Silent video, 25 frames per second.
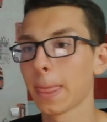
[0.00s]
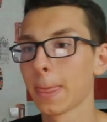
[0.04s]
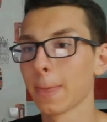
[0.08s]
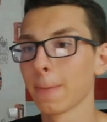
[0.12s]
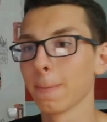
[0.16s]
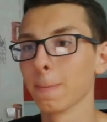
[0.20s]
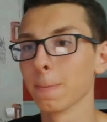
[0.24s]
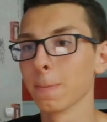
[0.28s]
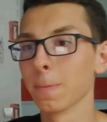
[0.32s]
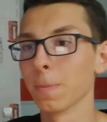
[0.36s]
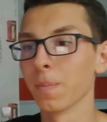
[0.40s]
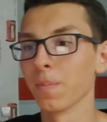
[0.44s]

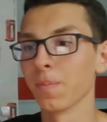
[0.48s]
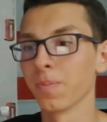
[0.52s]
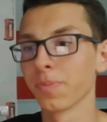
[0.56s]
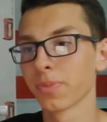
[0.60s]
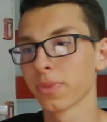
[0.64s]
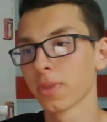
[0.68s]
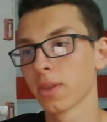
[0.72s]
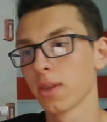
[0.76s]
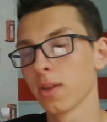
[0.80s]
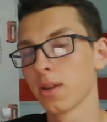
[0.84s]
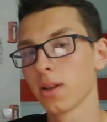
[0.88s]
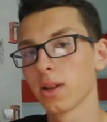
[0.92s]

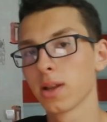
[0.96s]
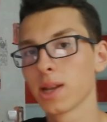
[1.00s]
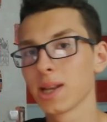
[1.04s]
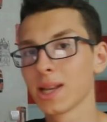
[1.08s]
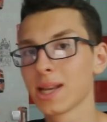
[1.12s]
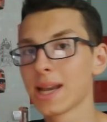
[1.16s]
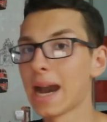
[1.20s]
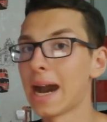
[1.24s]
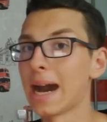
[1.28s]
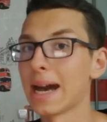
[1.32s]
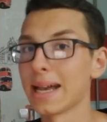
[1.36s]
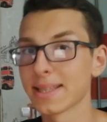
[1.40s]
Mm,
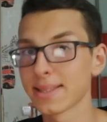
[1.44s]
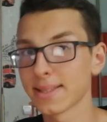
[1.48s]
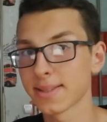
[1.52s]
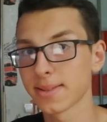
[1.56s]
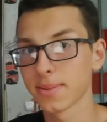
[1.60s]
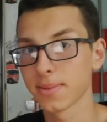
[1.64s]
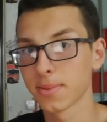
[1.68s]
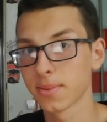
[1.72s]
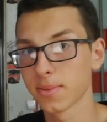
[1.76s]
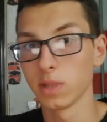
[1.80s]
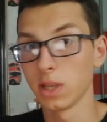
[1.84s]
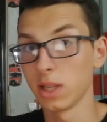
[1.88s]

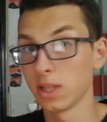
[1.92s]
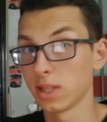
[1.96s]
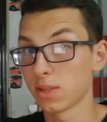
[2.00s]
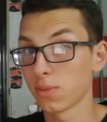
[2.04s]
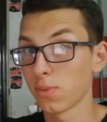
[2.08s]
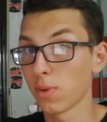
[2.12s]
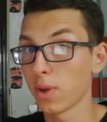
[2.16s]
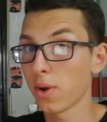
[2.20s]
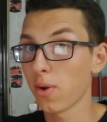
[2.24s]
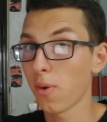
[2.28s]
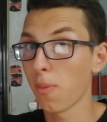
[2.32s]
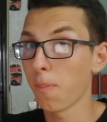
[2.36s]
GAZ.
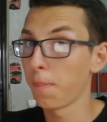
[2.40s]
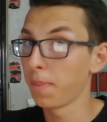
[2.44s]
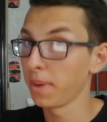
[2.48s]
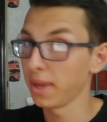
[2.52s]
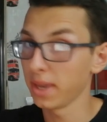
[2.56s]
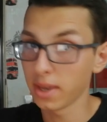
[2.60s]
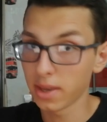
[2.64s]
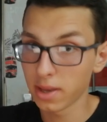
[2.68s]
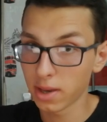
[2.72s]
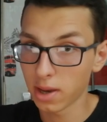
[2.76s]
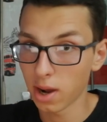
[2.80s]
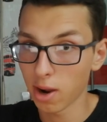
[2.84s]
It's very
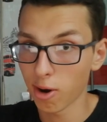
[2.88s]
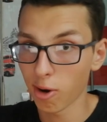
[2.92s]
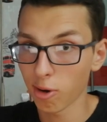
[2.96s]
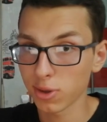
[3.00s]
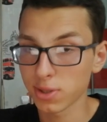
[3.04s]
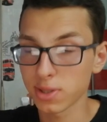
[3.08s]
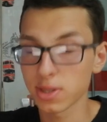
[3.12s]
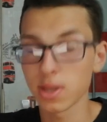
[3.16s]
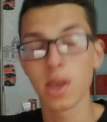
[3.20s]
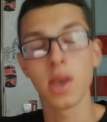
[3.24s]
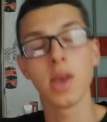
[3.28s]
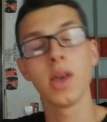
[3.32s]
big
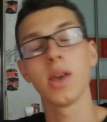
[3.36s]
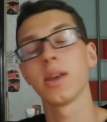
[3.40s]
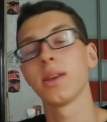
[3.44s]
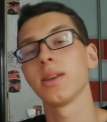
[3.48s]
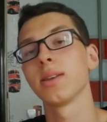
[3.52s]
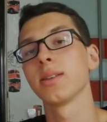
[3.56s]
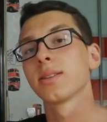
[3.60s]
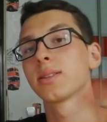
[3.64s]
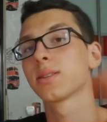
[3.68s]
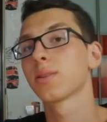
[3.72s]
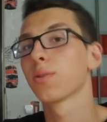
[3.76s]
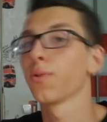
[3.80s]
cars.
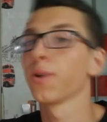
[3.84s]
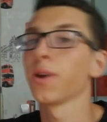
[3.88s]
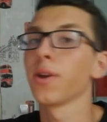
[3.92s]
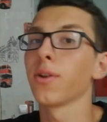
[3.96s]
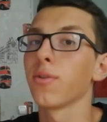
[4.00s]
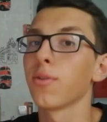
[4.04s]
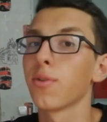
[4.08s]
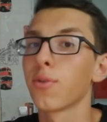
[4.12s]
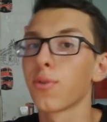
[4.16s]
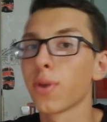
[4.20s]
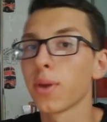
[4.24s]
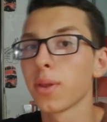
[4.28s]
It's
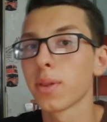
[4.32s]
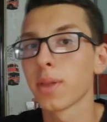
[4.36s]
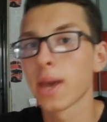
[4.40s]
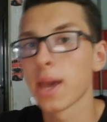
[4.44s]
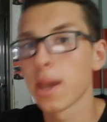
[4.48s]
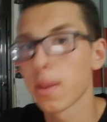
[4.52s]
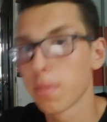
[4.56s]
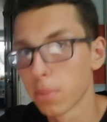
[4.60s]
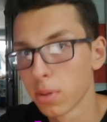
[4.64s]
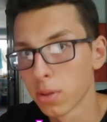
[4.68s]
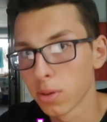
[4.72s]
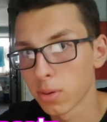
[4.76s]
very
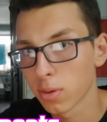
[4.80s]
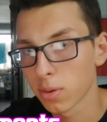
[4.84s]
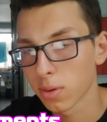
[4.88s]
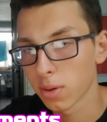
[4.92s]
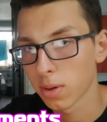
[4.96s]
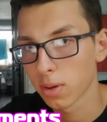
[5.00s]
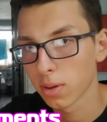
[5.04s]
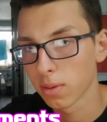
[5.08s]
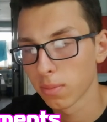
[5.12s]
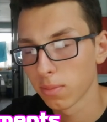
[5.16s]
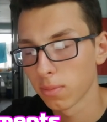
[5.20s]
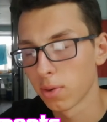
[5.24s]
reliable,
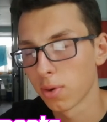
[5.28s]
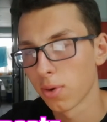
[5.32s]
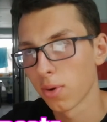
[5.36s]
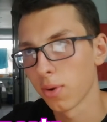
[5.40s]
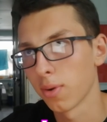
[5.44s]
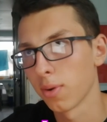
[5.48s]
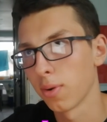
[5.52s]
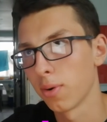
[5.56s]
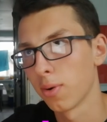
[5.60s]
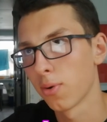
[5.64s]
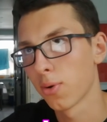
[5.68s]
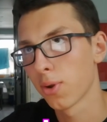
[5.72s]

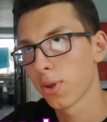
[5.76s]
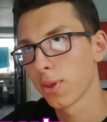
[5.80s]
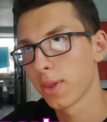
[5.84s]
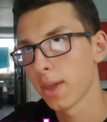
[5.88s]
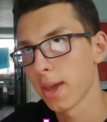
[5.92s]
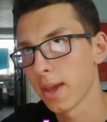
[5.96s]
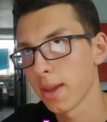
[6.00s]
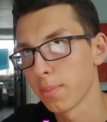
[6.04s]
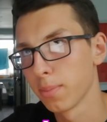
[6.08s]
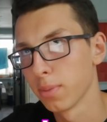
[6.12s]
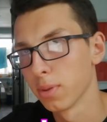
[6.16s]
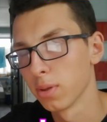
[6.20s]
re-
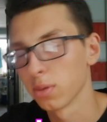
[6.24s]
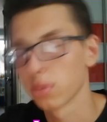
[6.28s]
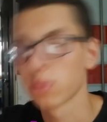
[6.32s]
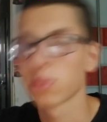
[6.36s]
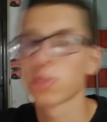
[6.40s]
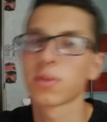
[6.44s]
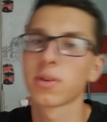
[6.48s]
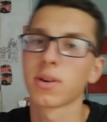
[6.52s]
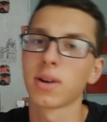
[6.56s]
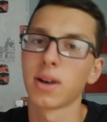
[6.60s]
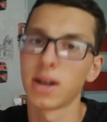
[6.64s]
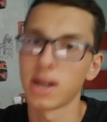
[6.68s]

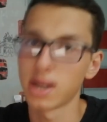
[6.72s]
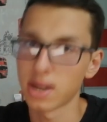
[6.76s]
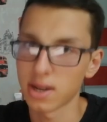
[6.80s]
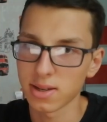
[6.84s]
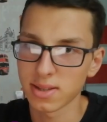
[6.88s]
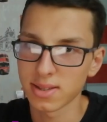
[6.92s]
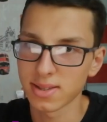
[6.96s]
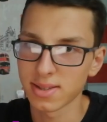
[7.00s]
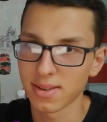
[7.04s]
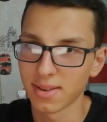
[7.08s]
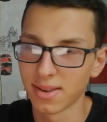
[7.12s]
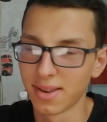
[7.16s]
reliable
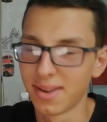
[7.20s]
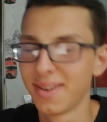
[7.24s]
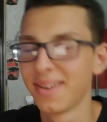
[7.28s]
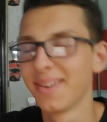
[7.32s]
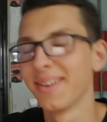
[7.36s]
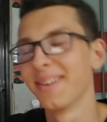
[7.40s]
cars.